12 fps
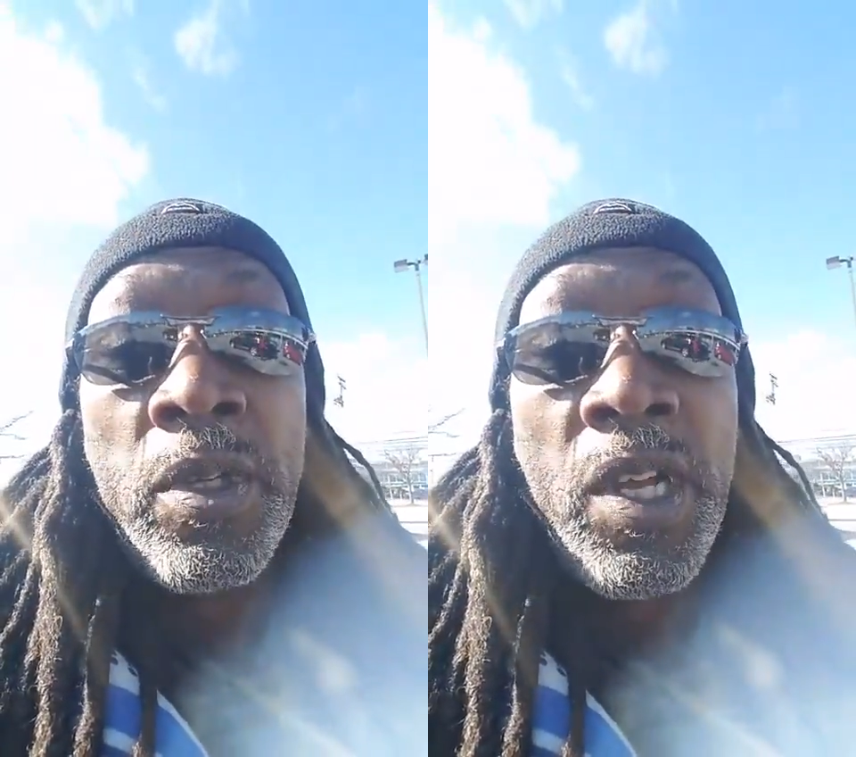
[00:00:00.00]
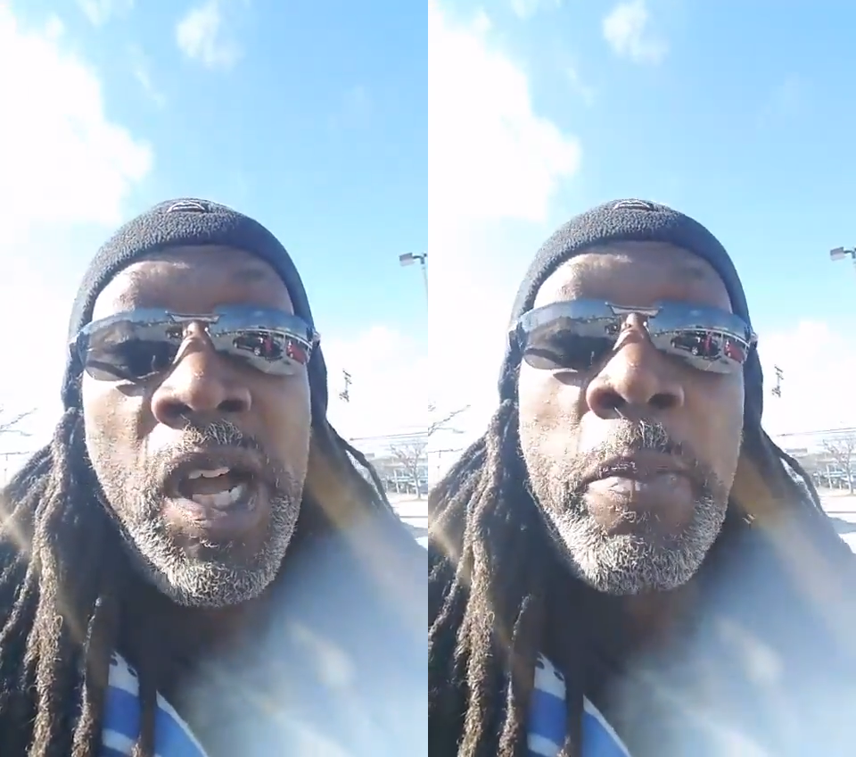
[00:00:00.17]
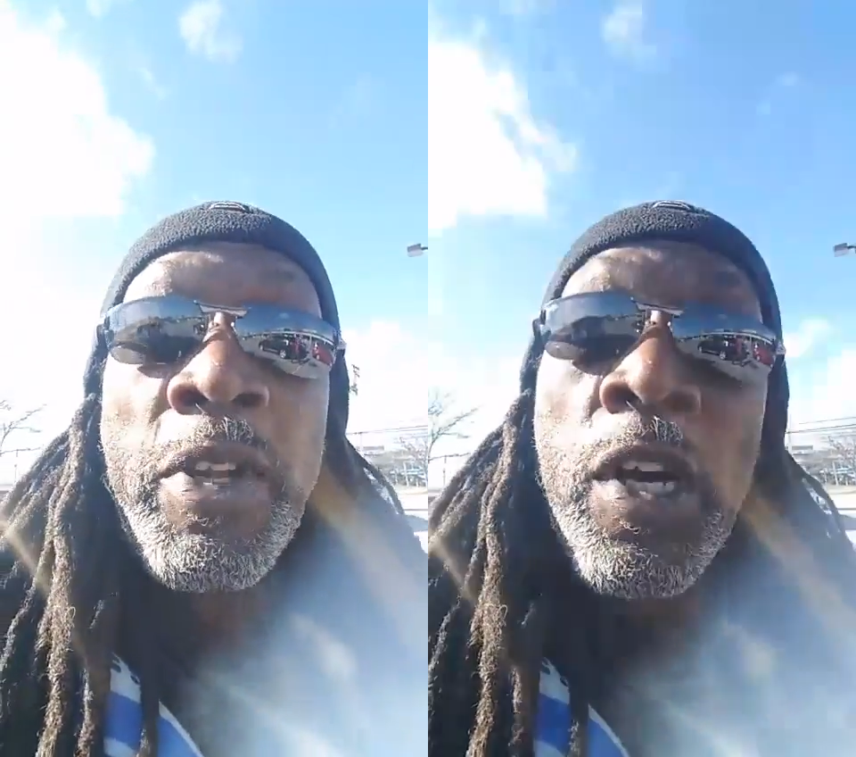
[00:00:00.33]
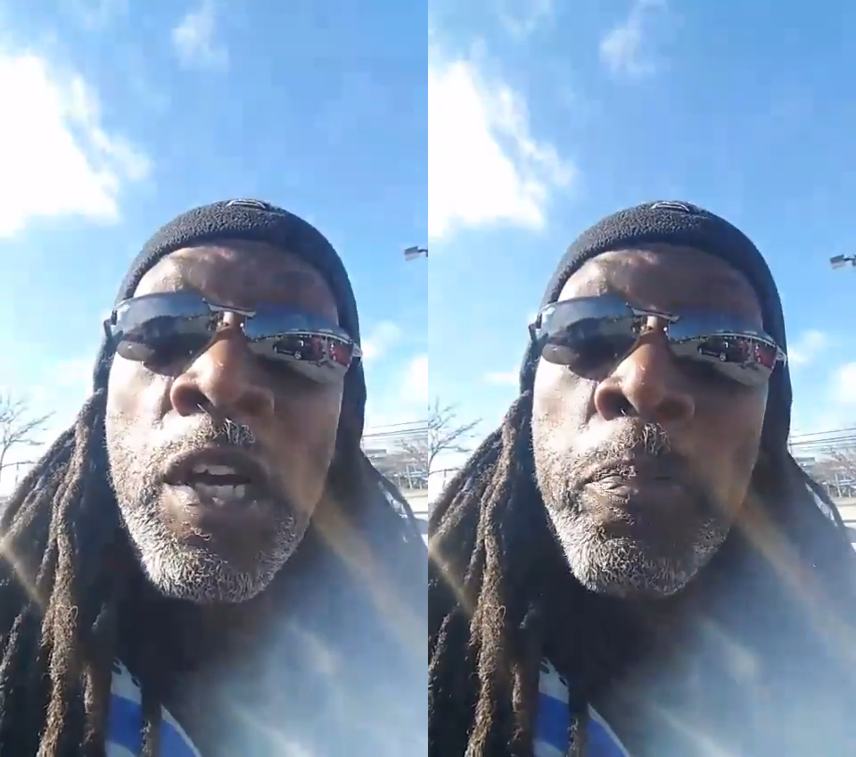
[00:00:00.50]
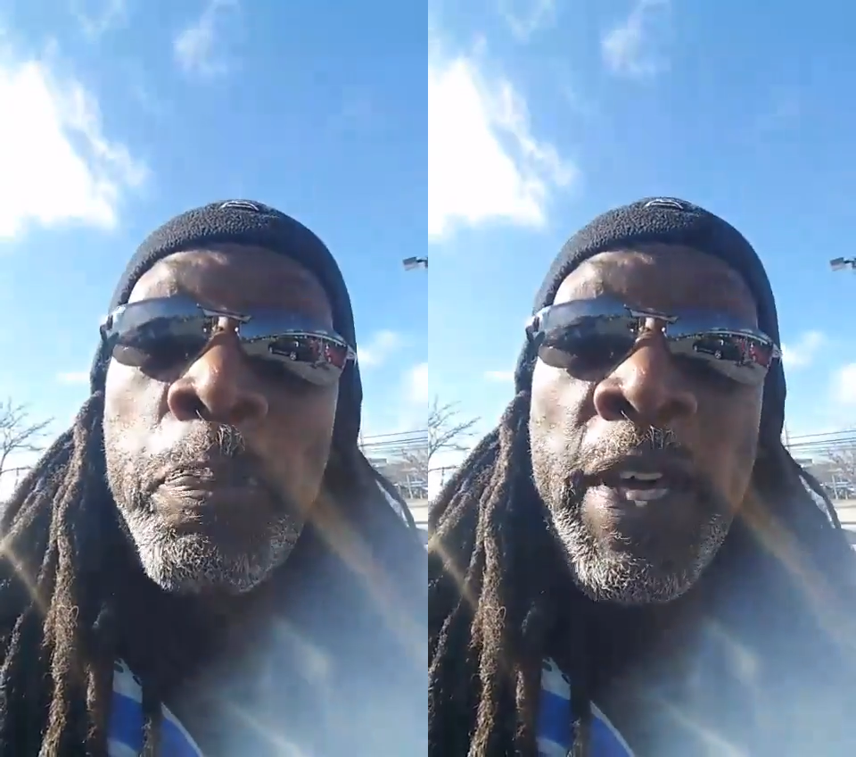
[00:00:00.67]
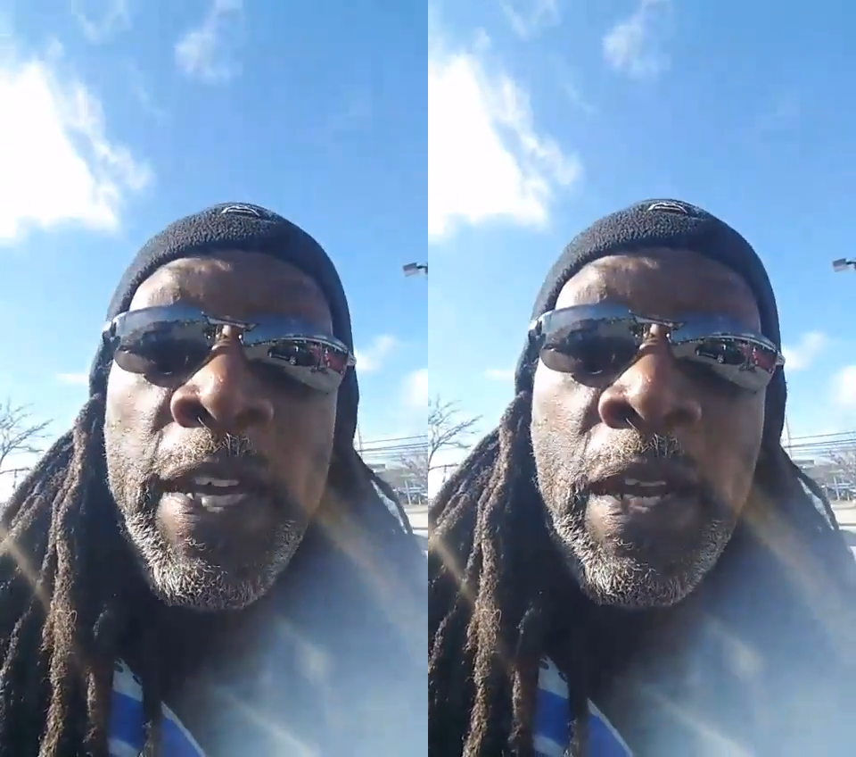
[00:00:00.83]
I'm an
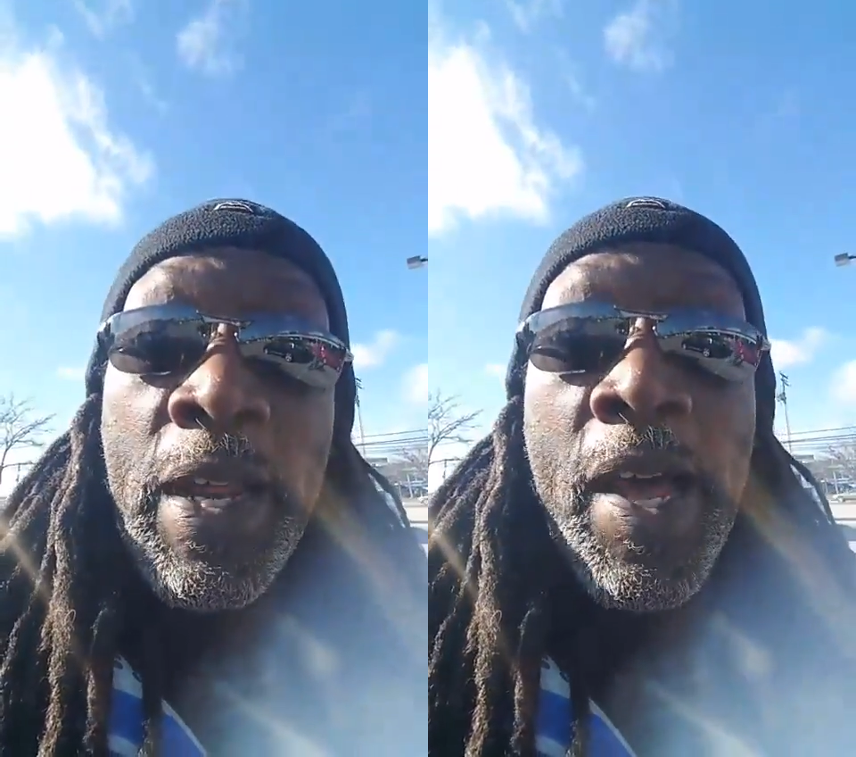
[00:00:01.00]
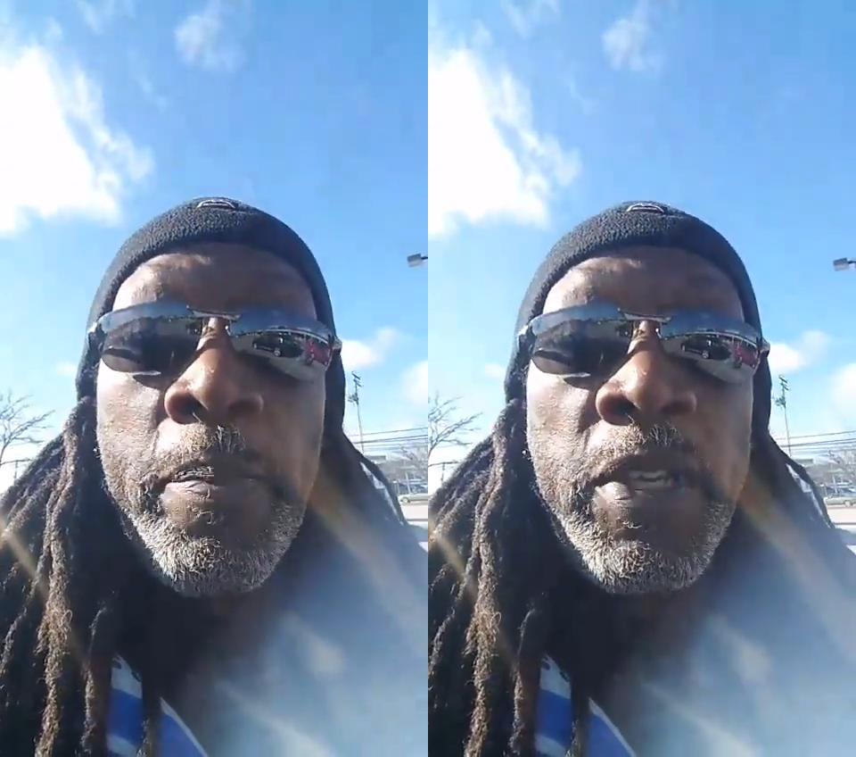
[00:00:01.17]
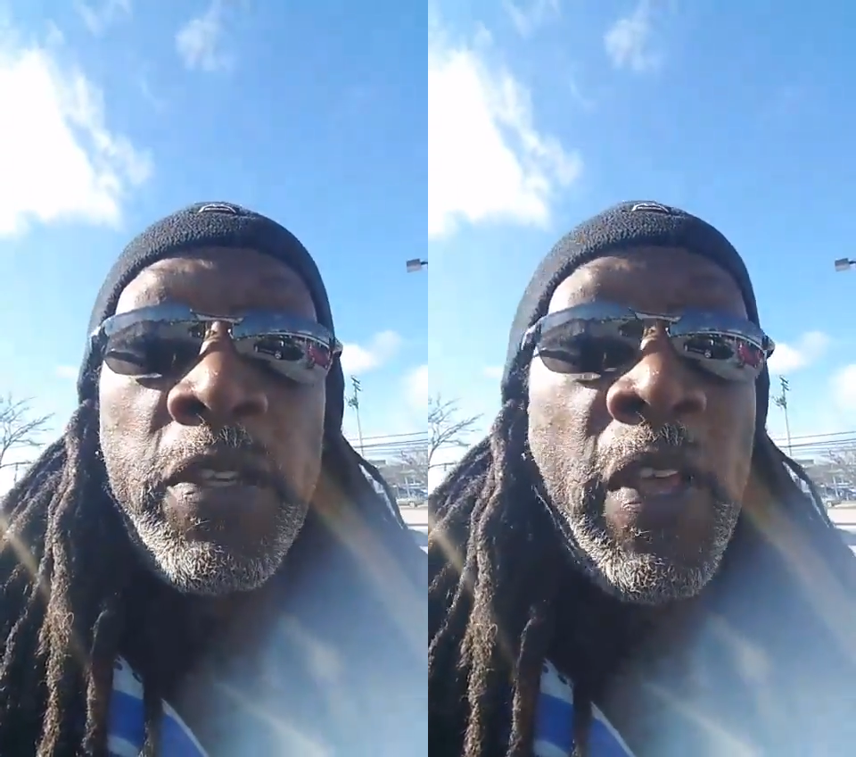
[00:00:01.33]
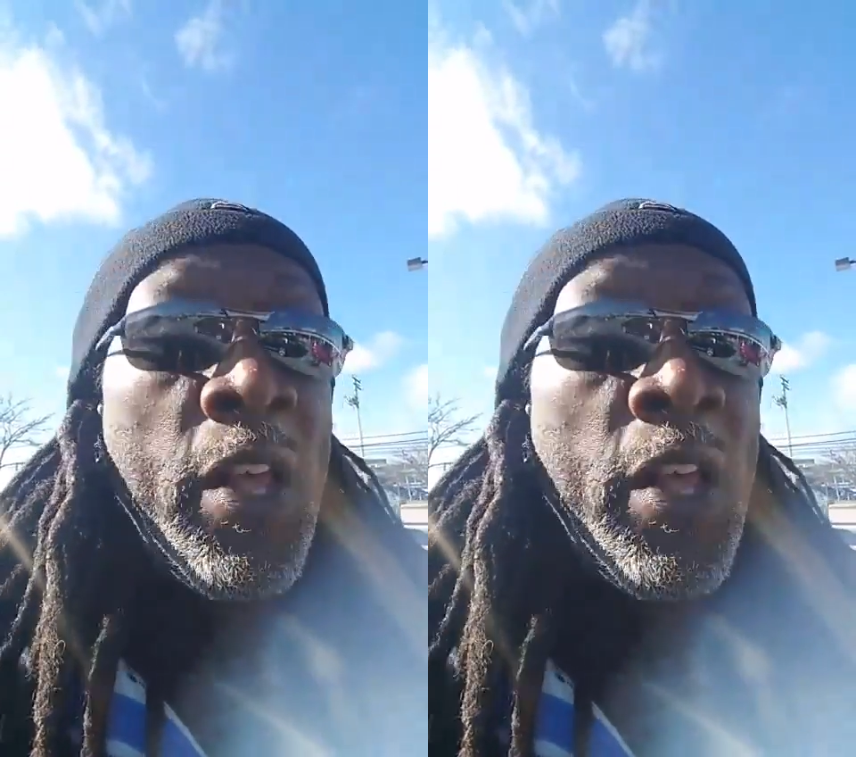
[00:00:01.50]
unpaid lobbyist.